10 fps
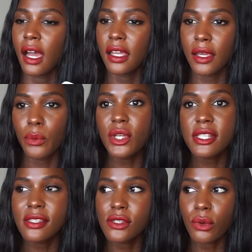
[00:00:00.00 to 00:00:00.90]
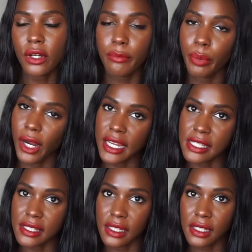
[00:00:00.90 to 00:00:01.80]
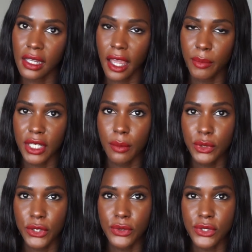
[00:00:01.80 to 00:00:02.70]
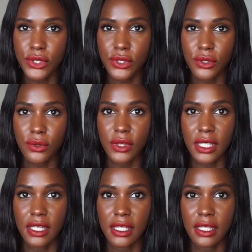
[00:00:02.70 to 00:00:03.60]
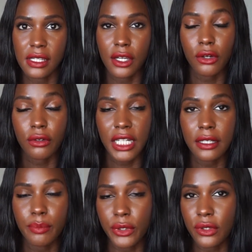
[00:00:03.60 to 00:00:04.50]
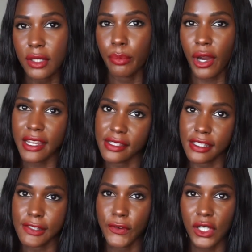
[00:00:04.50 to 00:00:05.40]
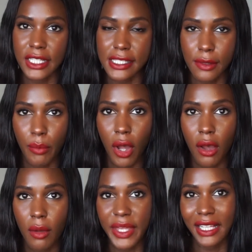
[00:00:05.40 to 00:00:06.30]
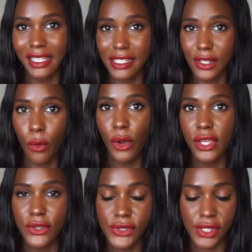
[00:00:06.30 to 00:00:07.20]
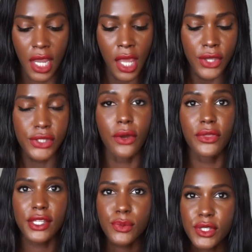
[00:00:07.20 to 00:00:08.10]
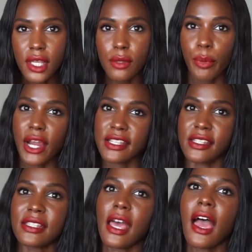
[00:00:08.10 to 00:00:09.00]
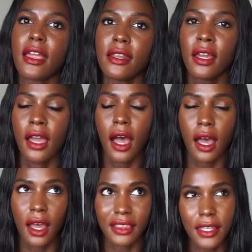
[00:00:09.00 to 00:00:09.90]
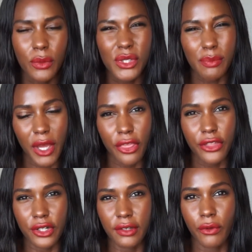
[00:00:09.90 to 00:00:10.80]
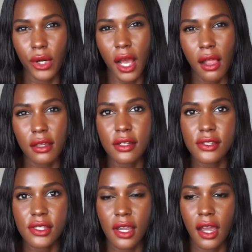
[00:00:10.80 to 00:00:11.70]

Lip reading: It was sort of pricey. I mean, I'm used to the Korean beauty prices for cleansing balm and cleansing oils. So this was on the pricey side. I think it was about $34.